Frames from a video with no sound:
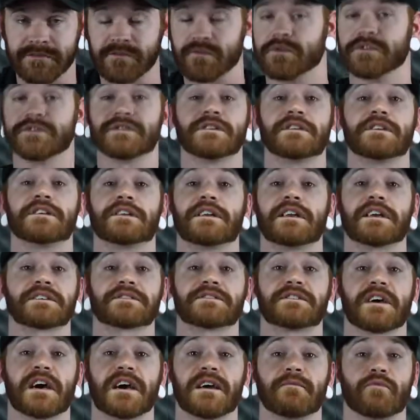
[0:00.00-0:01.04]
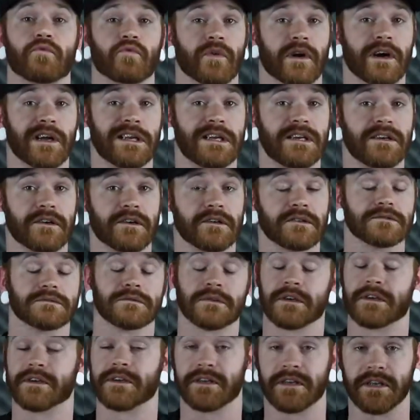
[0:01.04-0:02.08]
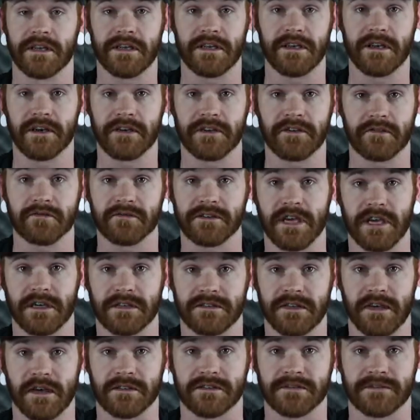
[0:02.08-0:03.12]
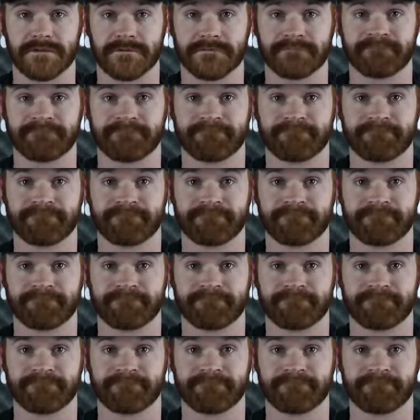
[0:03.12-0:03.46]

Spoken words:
We'll see you next time right here on DD Audio Tech Talks.